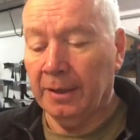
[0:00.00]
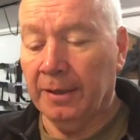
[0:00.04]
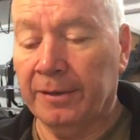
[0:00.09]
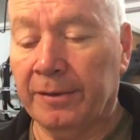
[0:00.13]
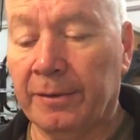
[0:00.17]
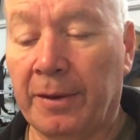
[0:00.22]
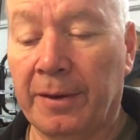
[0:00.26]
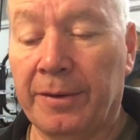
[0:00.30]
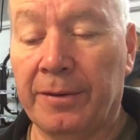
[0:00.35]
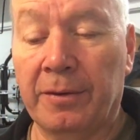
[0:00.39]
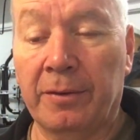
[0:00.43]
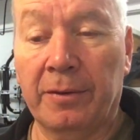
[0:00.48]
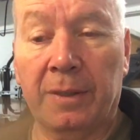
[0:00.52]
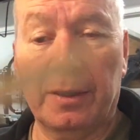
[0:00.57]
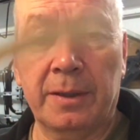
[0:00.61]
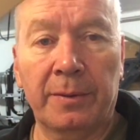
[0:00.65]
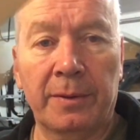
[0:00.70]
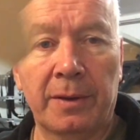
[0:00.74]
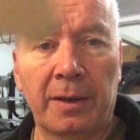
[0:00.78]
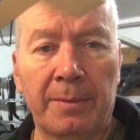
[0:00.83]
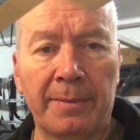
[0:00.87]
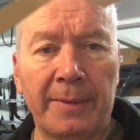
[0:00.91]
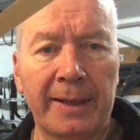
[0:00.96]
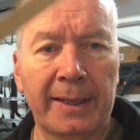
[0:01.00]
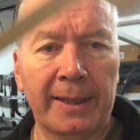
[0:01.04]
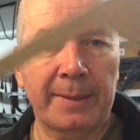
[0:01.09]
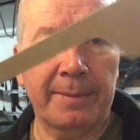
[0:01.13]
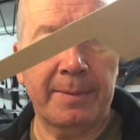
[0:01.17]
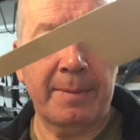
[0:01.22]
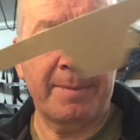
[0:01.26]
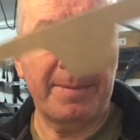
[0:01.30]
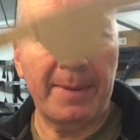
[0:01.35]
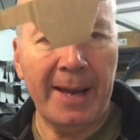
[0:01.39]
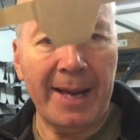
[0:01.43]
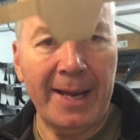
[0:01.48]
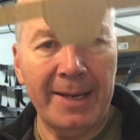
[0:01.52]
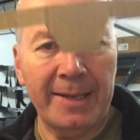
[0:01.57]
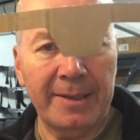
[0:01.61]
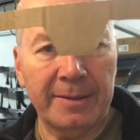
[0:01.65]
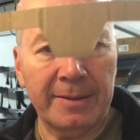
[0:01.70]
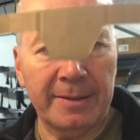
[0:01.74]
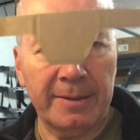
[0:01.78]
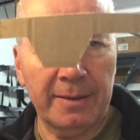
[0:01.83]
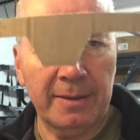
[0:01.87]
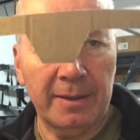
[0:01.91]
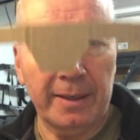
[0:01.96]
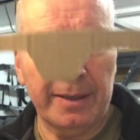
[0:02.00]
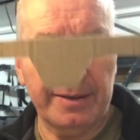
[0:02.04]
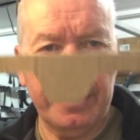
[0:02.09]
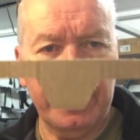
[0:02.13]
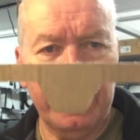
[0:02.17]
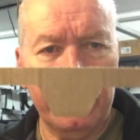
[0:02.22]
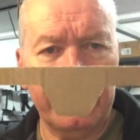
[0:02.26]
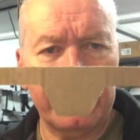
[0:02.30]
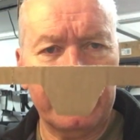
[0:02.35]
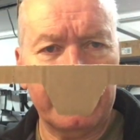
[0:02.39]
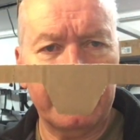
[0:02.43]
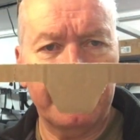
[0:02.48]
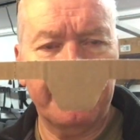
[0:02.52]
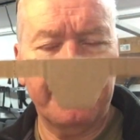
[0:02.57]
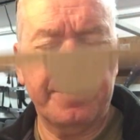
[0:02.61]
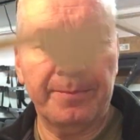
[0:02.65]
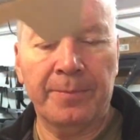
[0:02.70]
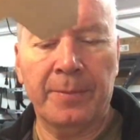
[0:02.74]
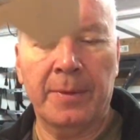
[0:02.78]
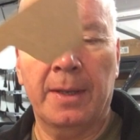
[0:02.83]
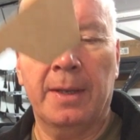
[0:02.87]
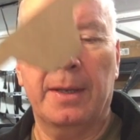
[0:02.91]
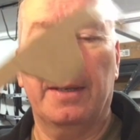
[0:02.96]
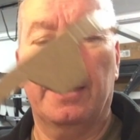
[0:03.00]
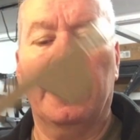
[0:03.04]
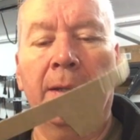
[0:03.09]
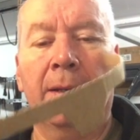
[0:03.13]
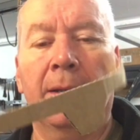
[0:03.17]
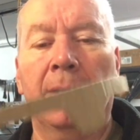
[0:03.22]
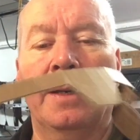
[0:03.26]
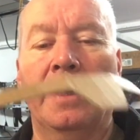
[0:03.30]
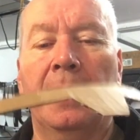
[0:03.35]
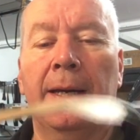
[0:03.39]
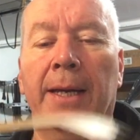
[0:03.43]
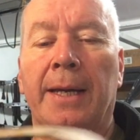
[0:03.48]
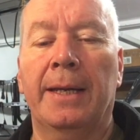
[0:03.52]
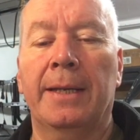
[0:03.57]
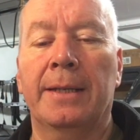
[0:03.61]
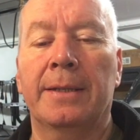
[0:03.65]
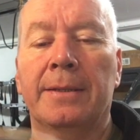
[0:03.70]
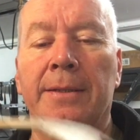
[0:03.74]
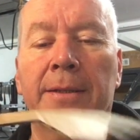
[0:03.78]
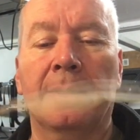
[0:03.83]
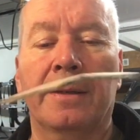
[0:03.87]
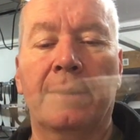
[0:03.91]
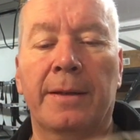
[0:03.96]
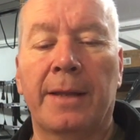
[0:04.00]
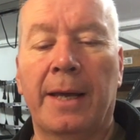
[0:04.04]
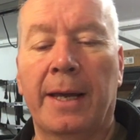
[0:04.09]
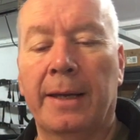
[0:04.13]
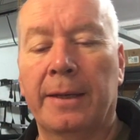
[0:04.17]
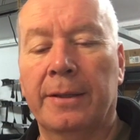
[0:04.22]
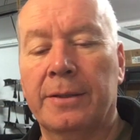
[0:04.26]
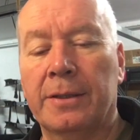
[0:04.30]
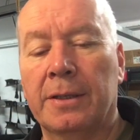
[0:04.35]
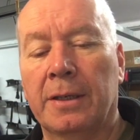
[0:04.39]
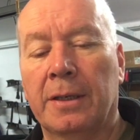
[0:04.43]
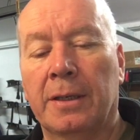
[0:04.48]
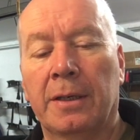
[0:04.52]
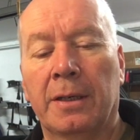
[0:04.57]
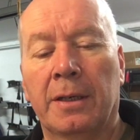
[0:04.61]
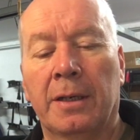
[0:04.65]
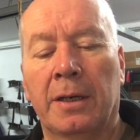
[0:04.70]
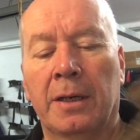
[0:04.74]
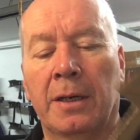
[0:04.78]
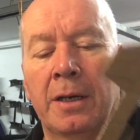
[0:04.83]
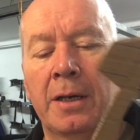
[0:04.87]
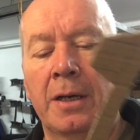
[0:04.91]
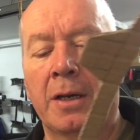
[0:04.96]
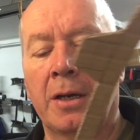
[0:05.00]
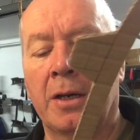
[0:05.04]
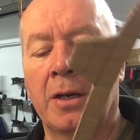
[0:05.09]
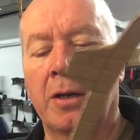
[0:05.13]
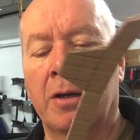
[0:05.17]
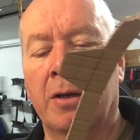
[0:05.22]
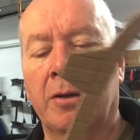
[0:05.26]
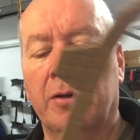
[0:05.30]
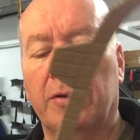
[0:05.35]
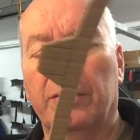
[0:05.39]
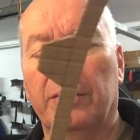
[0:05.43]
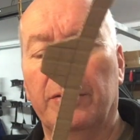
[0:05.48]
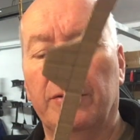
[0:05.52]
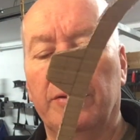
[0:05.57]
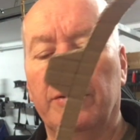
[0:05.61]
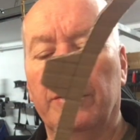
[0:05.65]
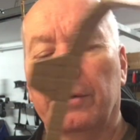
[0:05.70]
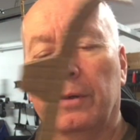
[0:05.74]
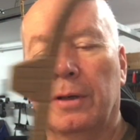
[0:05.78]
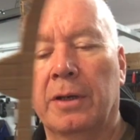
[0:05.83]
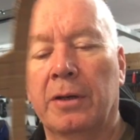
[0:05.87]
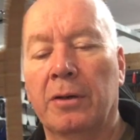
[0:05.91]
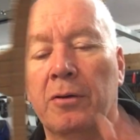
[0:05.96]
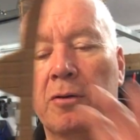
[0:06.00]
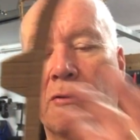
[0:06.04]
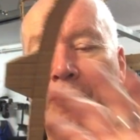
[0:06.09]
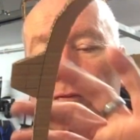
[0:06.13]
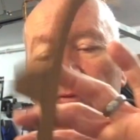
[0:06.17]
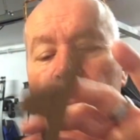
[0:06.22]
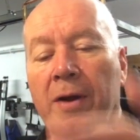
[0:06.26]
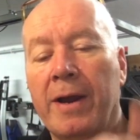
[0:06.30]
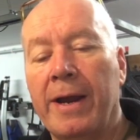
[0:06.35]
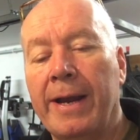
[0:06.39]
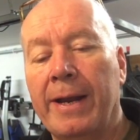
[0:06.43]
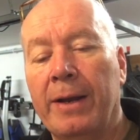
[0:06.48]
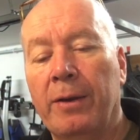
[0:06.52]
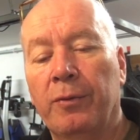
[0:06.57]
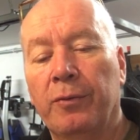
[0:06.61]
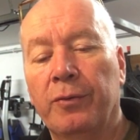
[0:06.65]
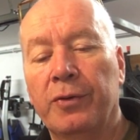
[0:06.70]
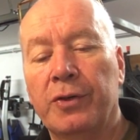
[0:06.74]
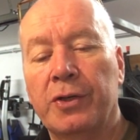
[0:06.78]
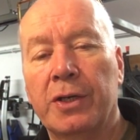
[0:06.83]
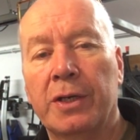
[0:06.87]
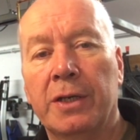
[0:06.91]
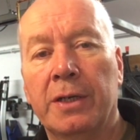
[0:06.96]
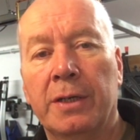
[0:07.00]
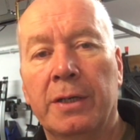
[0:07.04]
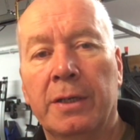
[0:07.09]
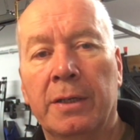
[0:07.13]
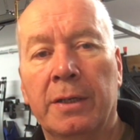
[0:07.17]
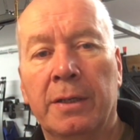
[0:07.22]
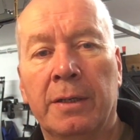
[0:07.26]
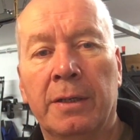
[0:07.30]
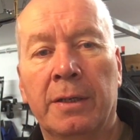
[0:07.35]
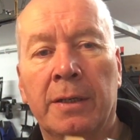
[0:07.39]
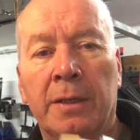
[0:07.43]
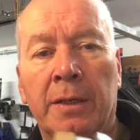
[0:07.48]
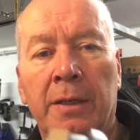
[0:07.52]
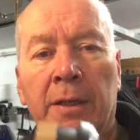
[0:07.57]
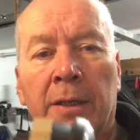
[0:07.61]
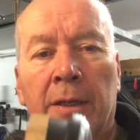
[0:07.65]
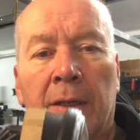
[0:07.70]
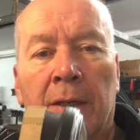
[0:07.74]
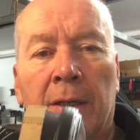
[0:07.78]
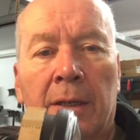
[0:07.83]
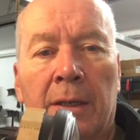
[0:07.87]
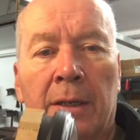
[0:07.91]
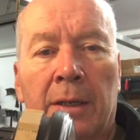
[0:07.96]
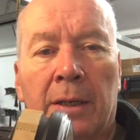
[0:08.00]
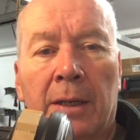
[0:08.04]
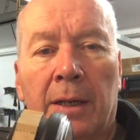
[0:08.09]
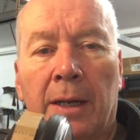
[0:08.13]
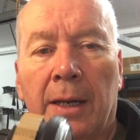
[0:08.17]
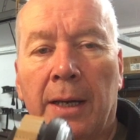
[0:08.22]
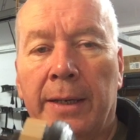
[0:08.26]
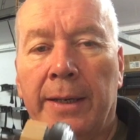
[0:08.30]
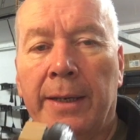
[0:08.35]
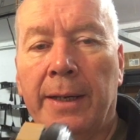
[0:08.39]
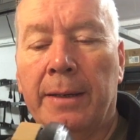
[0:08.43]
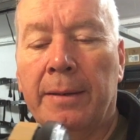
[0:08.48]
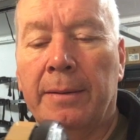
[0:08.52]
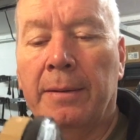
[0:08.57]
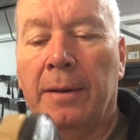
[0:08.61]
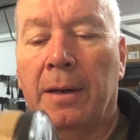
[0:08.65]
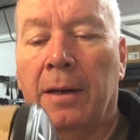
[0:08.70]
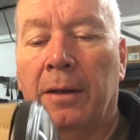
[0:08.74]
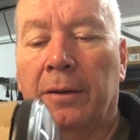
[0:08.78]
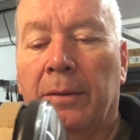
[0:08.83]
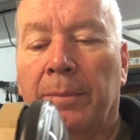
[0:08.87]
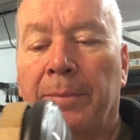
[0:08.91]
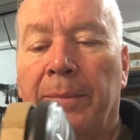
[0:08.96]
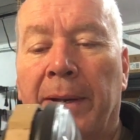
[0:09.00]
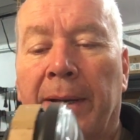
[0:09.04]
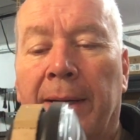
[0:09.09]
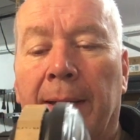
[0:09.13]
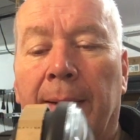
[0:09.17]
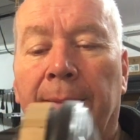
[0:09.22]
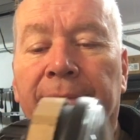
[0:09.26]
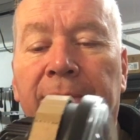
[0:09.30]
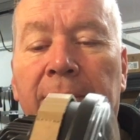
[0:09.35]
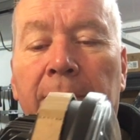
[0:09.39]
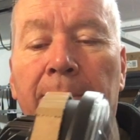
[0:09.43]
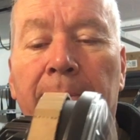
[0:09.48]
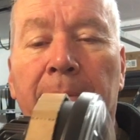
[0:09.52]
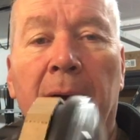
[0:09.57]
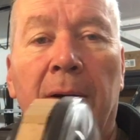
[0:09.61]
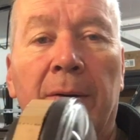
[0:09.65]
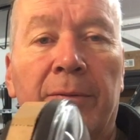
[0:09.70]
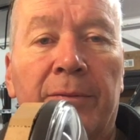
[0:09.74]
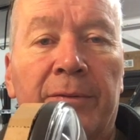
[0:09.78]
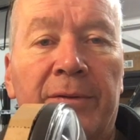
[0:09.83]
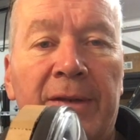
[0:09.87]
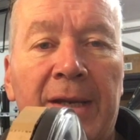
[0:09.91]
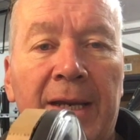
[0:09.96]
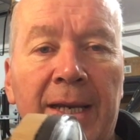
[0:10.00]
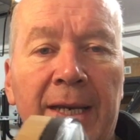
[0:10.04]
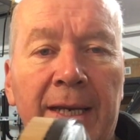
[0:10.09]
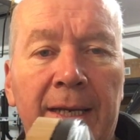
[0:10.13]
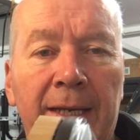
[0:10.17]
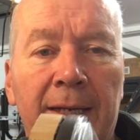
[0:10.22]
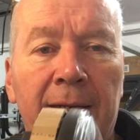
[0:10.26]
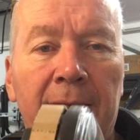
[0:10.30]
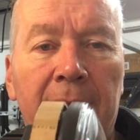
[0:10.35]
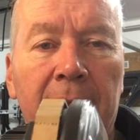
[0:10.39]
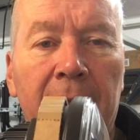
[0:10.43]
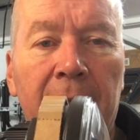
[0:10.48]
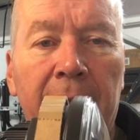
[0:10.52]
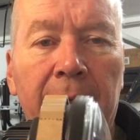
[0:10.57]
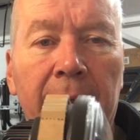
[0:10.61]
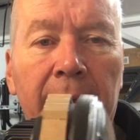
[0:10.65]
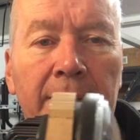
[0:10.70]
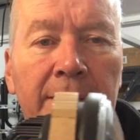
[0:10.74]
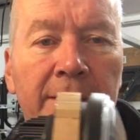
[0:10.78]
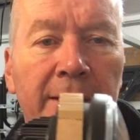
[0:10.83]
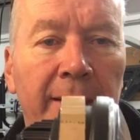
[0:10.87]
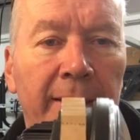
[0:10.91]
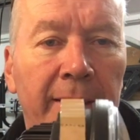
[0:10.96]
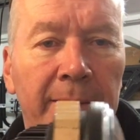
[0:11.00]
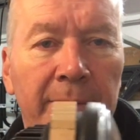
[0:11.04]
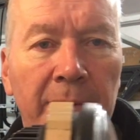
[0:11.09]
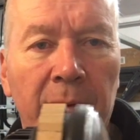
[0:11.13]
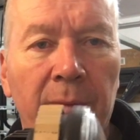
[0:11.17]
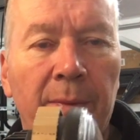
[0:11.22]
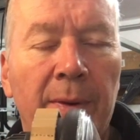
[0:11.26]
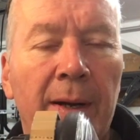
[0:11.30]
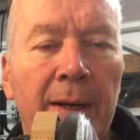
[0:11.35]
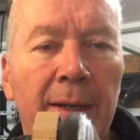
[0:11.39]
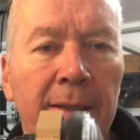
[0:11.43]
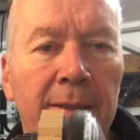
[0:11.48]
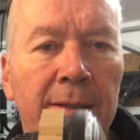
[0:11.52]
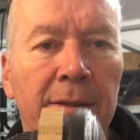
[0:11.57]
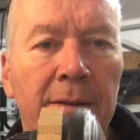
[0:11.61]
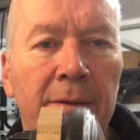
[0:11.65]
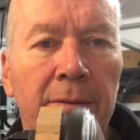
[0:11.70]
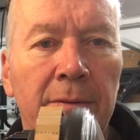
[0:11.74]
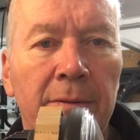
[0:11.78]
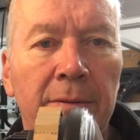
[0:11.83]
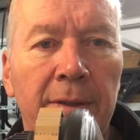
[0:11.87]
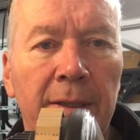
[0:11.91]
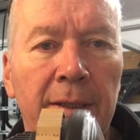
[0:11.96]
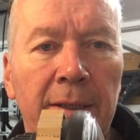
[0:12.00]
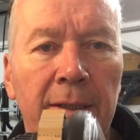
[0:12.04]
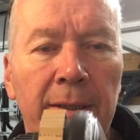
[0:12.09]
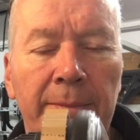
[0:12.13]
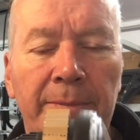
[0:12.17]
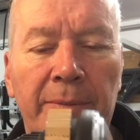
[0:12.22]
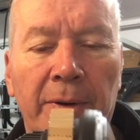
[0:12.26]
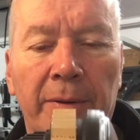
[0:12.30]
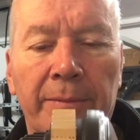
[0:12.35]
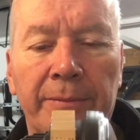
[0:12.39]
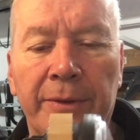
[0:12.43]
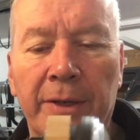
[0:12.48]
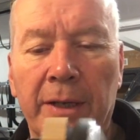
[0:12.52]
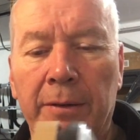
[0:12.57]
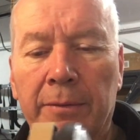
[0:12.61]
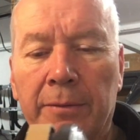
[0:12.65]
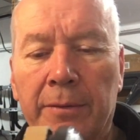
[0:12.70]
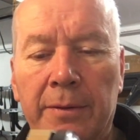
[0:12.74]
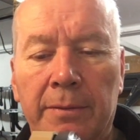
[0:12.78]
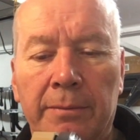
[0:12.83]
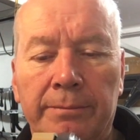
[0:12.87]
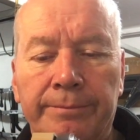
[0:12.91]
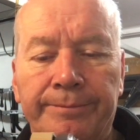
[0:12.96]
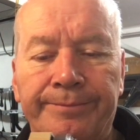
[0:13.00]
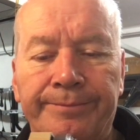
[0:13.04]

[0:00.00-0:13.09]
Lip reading: So I thought, oh well, I'll make up a band like this, and that could go around, and then I could pick up some bolts here and then take them away to the bottom yoke